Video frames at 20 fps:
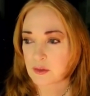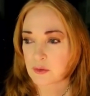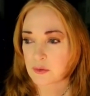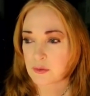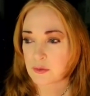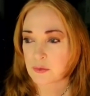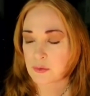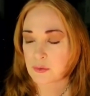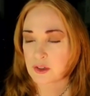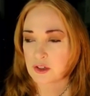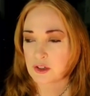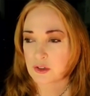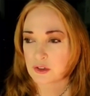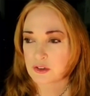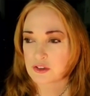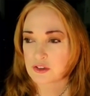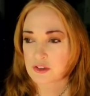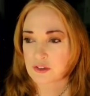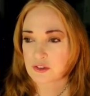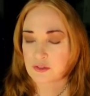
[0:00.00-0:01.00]

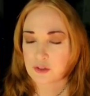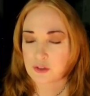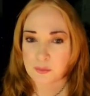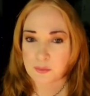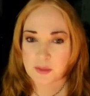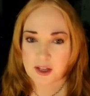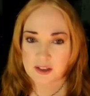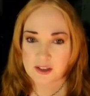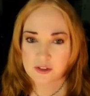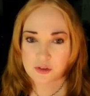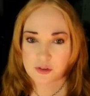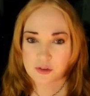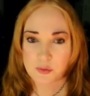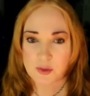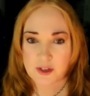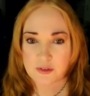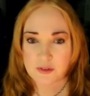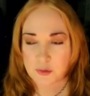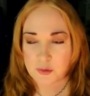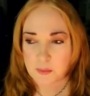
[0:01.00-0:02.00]
rehearsed a few blocks
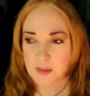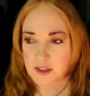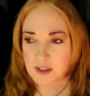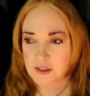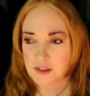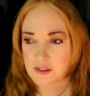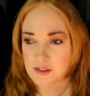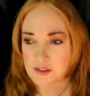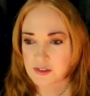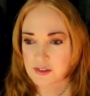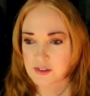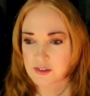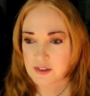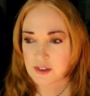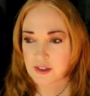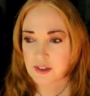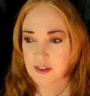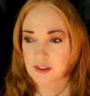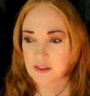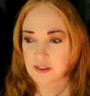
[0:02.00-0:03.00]
away from us
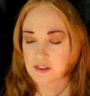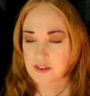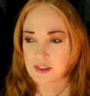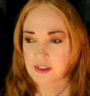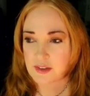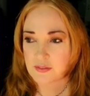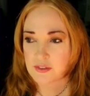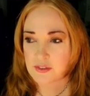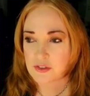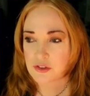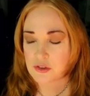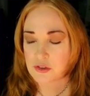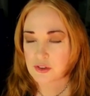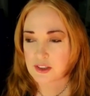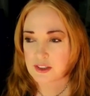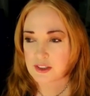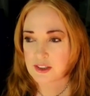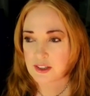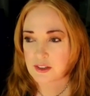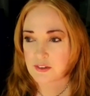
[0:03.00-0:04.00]
on 7th
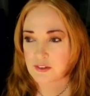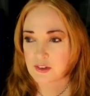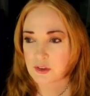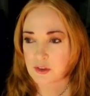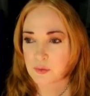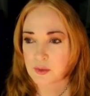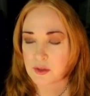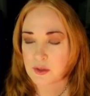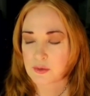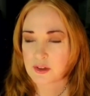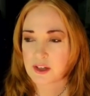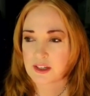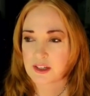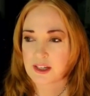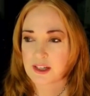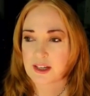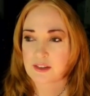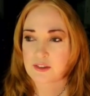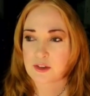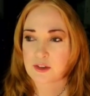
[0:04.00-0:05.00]
Street down there. We were on
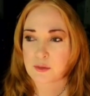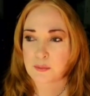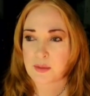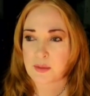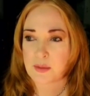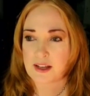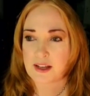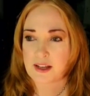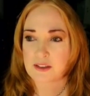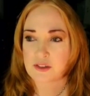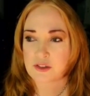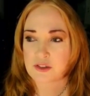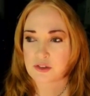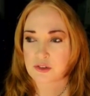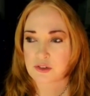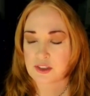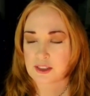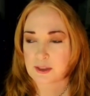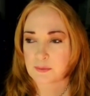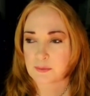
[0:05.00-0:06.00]
8th and Pine
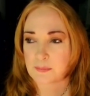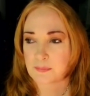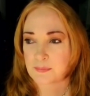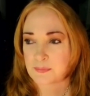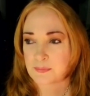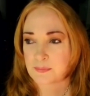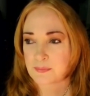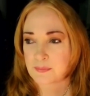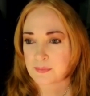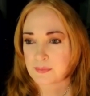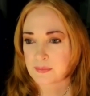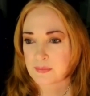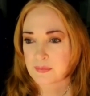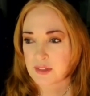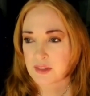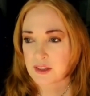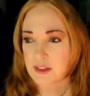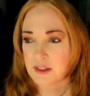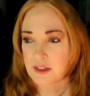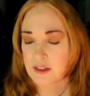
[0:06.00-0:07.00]
Street.
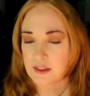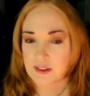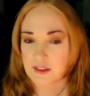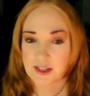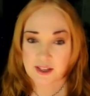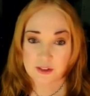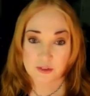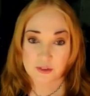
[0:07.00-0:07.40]
Later,